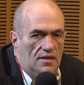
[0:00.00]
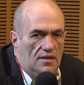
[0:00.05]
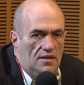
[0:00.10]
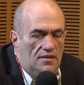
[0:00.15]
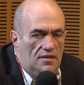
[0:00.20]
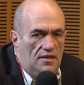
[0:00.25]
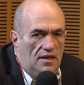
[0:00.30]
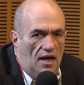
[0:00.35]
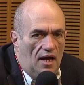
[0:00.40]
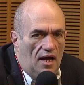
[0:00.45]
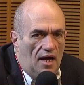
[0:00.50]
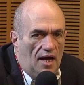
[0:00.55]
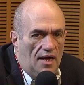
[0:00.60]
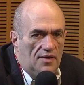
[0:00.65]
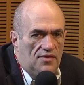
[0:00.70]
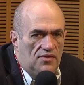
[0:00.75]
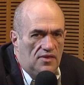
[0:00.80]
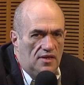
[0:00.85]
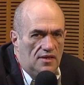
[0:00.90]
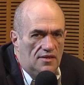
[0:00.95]
Yeah, I
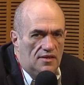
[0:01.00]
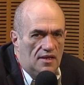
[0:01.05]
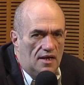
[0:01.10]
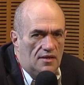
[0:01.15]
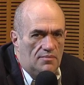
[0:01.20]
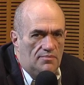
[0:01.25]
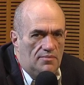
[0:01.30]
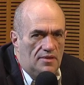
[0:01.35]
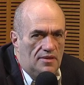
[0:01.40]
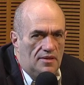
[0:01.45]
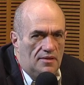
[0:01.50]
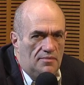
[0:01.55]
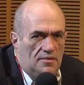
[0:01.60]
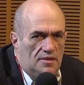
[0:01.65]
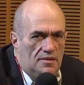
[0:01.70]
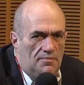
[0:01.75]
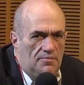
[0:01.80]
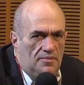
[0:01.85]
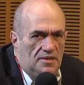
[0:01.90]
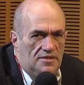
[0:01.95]
think that the
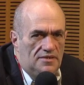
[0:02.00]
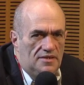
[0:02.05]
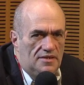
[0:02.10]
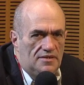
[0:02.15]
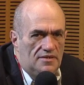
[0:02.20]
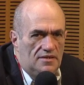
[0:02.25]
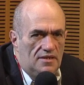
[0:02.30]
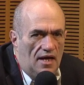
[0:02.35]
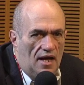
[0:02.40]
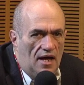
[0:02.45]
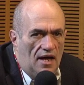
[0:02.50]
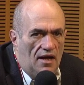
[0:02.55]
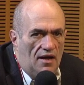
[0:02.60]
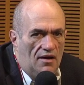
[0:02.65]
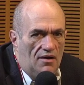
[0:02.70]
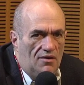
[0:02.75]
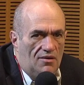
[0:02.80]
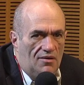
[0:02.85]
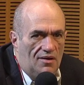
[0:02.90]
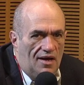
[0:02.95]
business
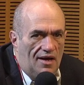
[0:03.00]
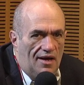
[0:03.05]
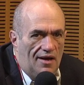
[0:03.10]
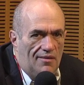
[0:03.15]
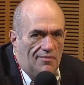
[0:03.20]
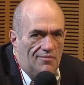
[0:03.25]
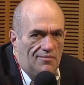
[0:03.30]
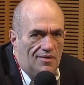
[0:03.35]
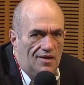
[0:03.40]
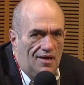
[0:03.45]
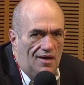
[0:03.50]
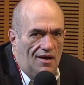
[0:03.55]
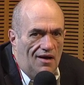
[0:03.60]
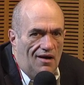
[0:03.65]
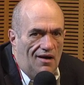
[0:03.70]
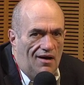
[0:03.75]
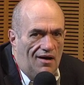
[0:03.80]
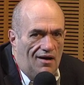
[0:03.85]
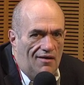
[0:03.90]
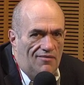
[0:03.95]
now
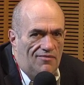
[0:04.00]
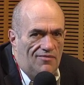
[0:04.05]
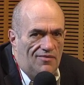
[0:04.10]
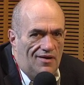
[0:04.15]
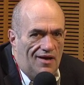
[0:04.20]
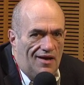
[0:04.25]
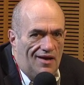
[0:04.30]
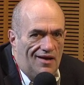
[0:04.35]
of